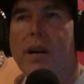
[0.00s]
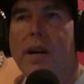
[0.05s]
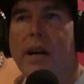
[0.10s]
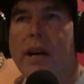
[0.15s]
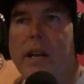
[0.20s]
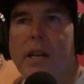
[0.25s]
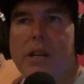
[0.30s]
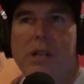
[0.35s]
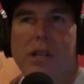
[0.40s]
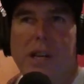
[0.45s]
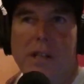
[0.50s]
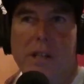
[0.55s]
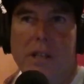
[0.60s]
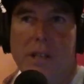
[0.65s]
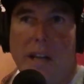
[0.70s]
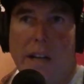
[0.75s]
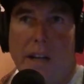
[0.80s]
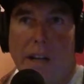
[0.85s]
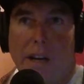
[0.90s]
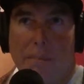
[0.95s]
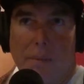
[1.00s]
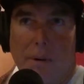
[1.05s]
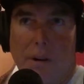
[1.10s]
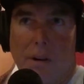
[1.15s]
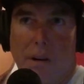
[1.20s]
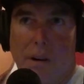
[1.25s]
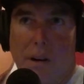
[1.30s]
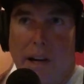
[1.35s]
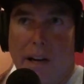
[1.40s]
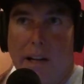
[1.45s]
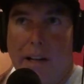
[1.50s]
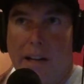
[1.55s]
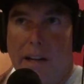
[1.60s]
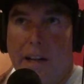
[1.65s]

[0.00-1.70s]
I got a chance to take it up in our high